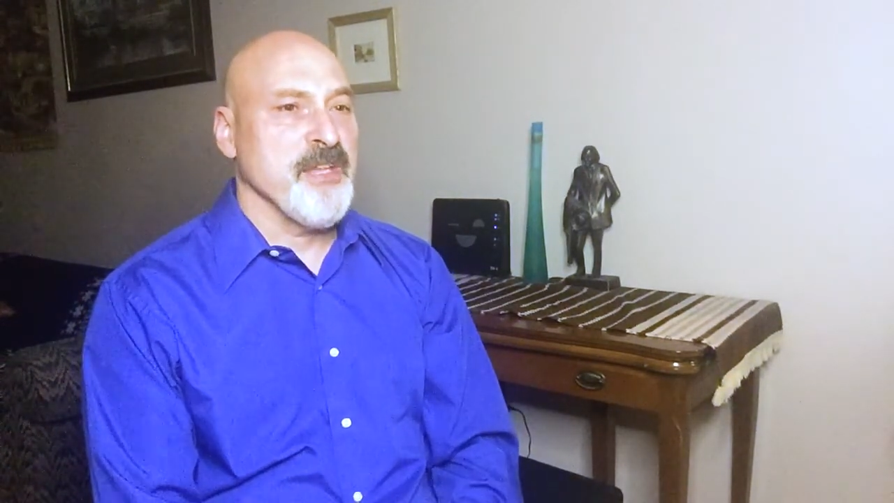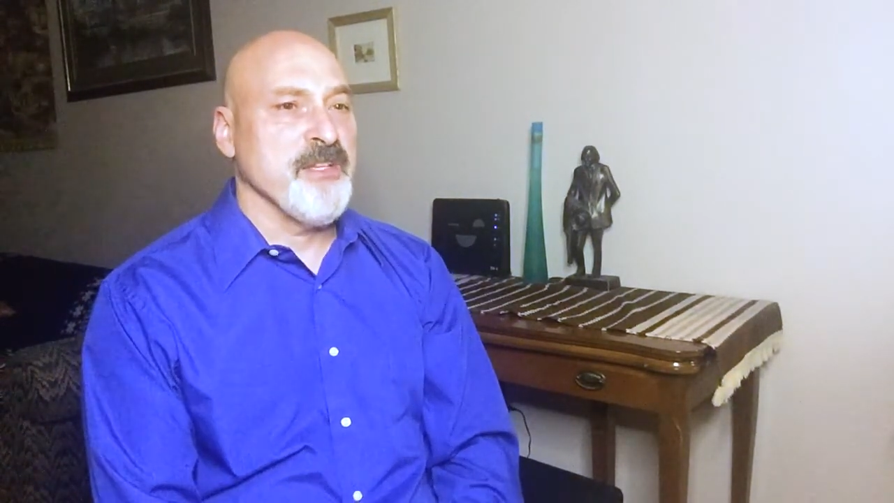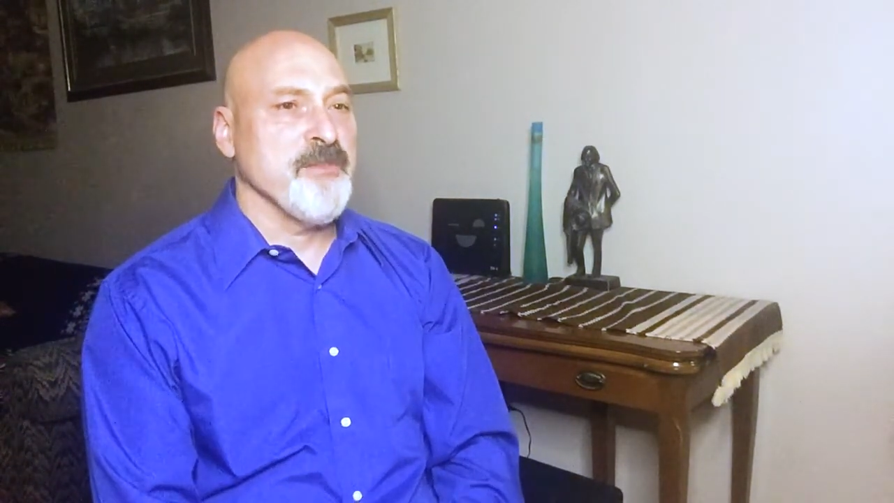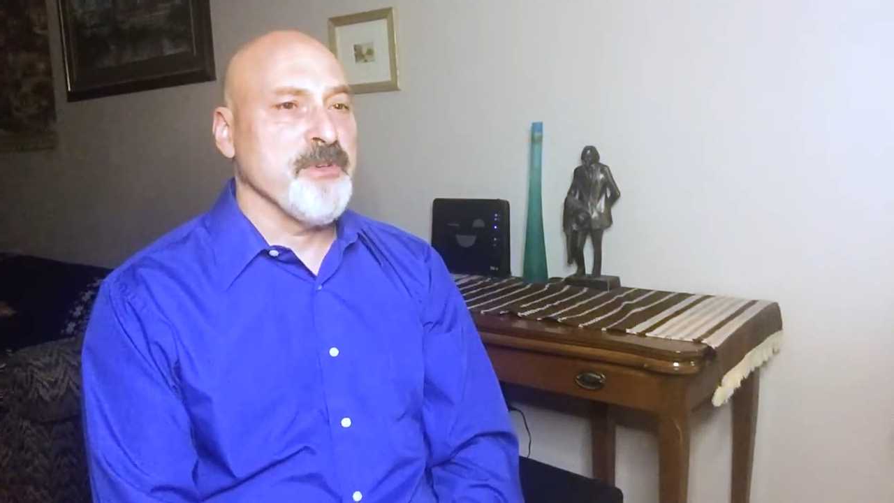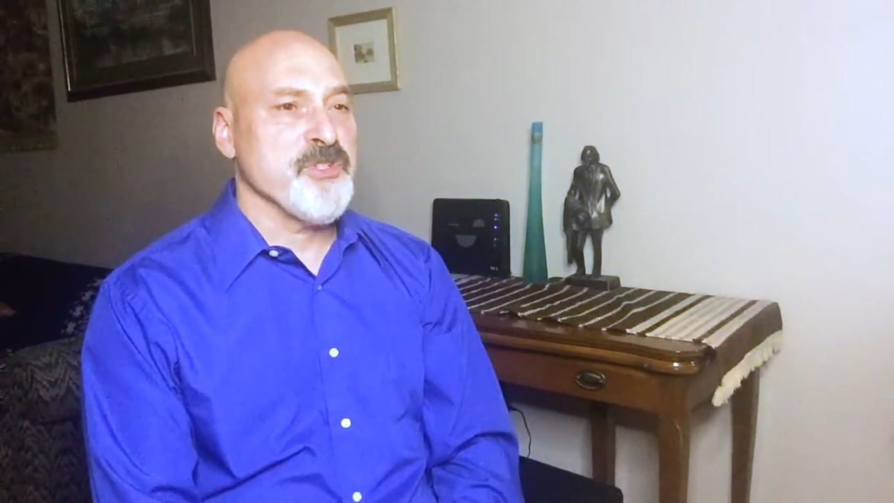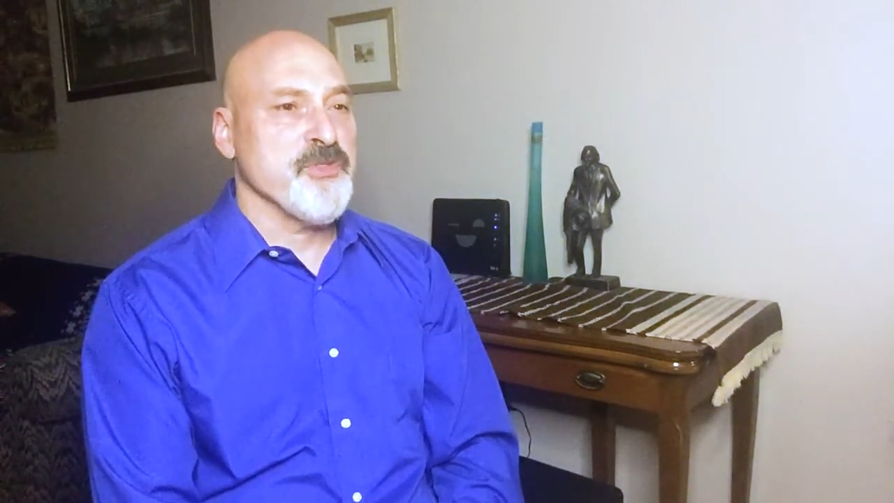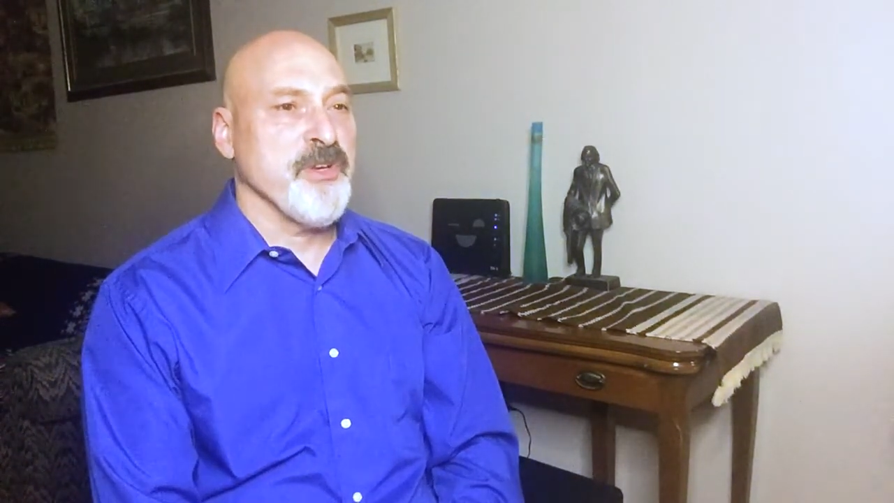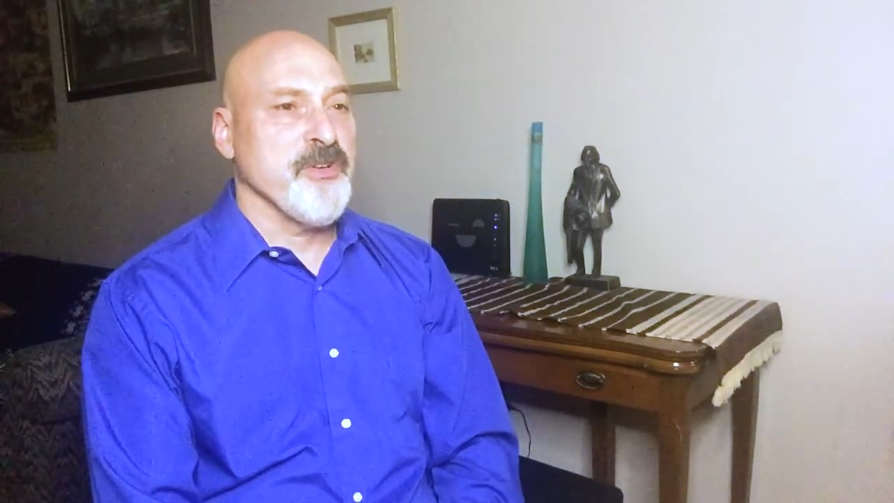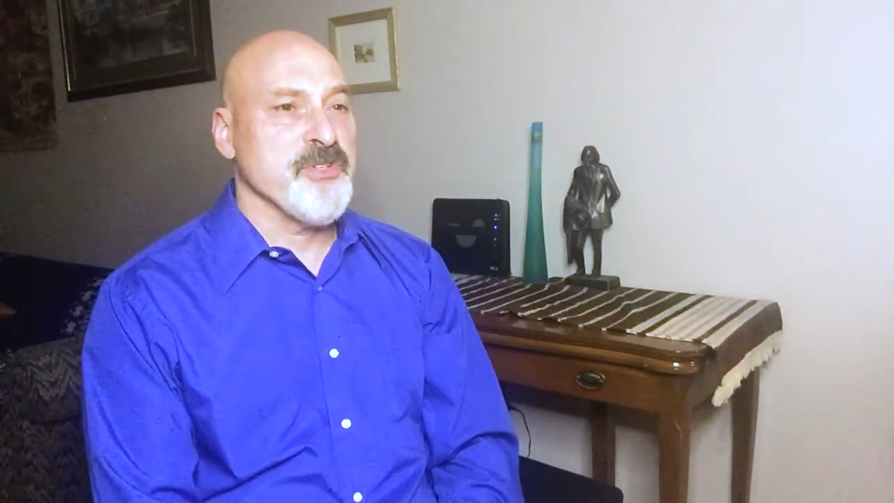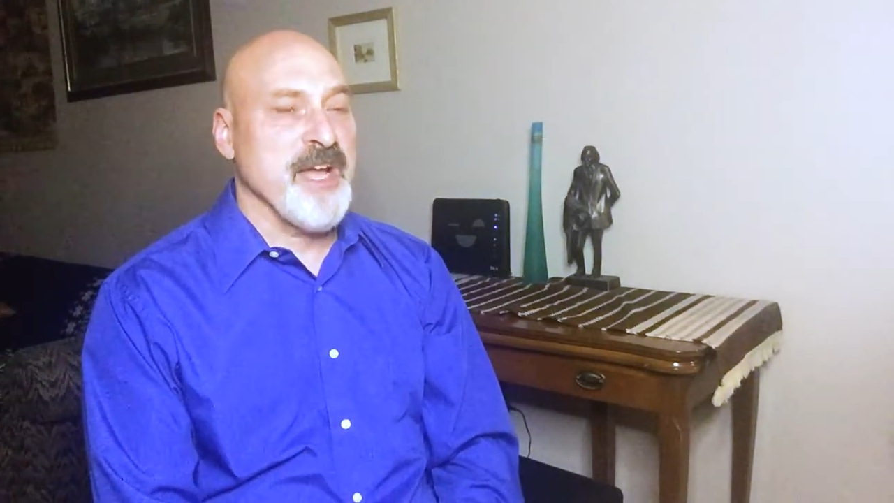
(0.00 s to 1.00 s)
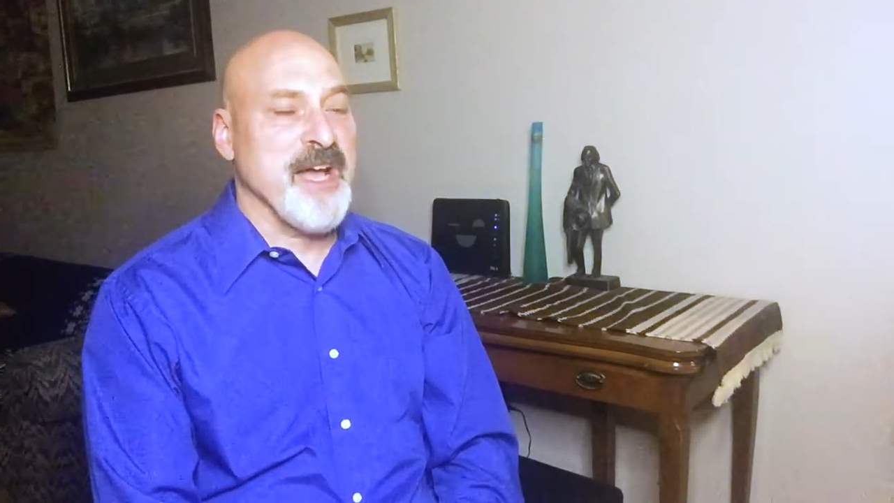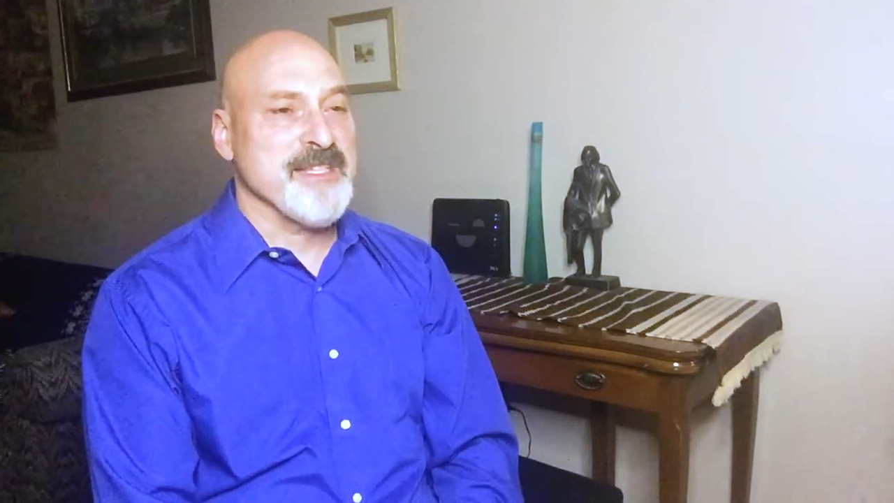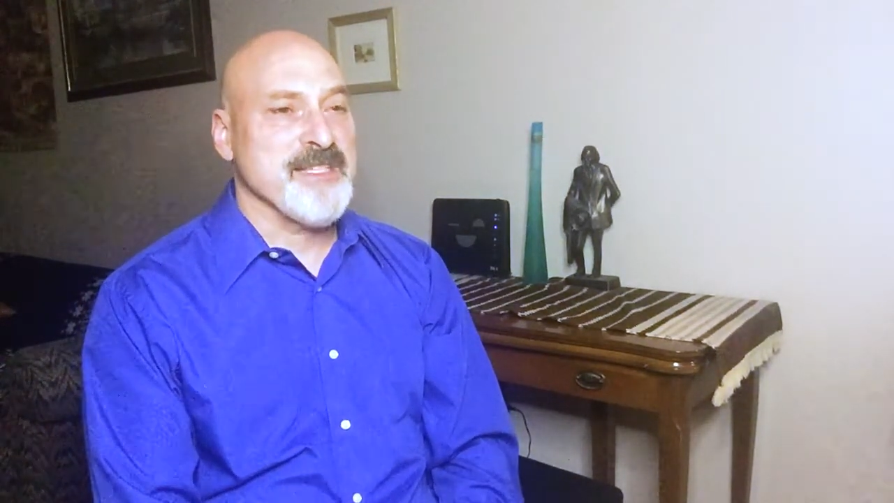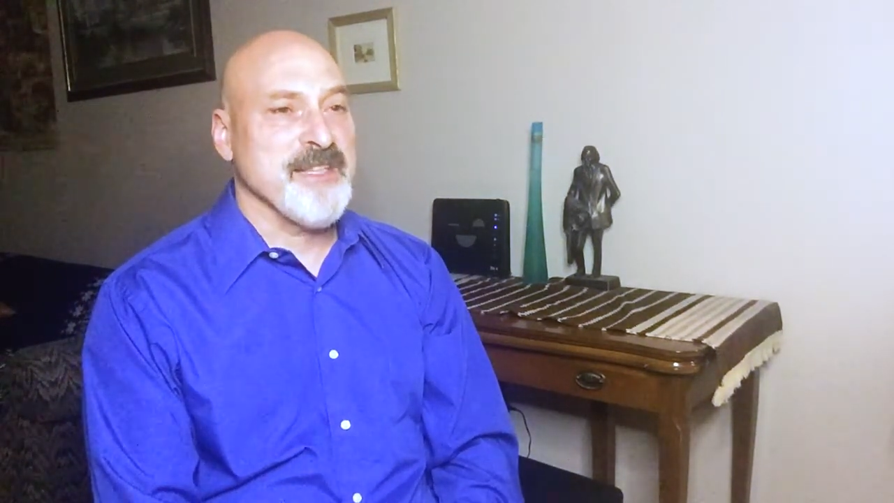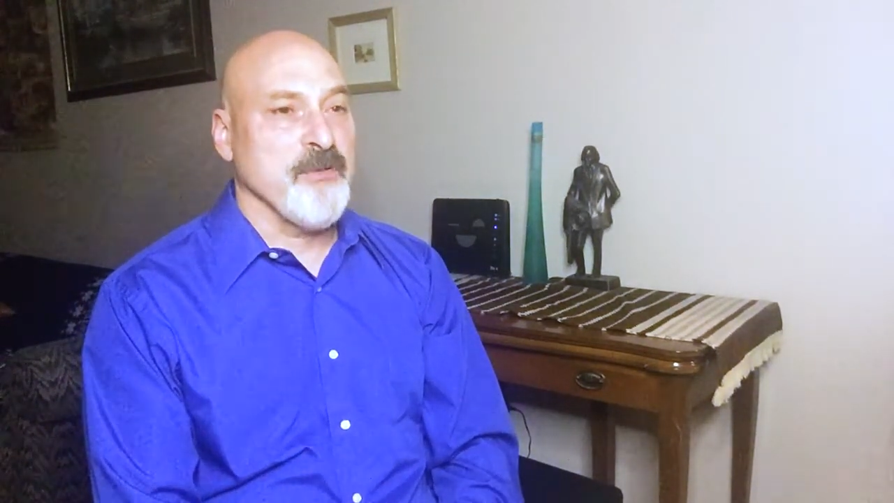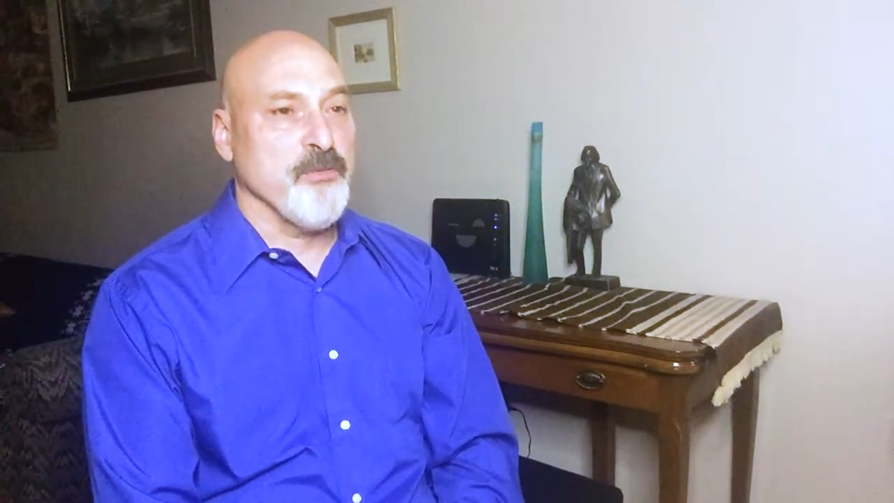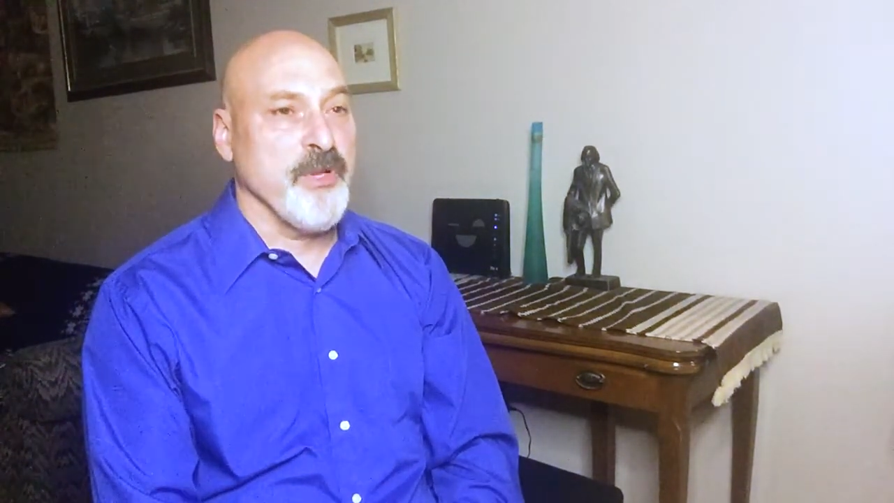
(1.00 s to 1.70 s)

and the administrators ask that